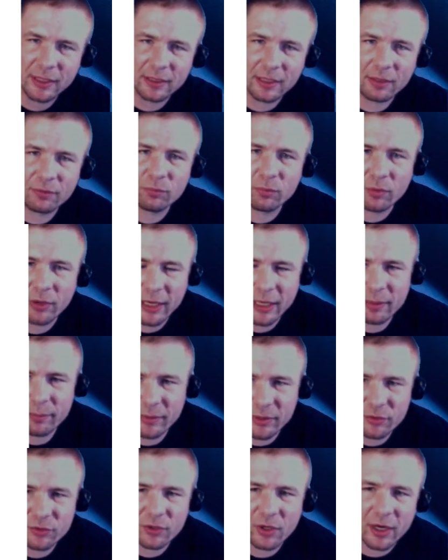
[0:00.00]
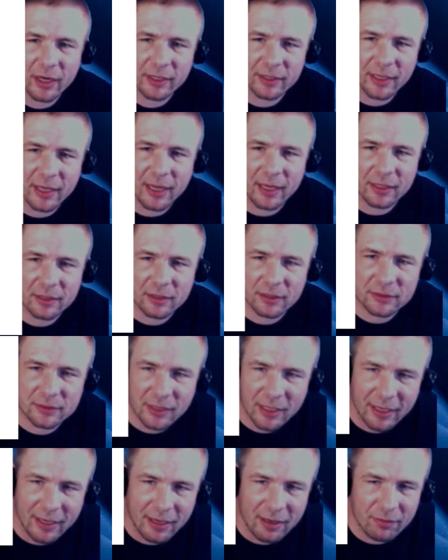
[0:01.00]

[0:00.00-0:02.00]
and I'd recommend trying that because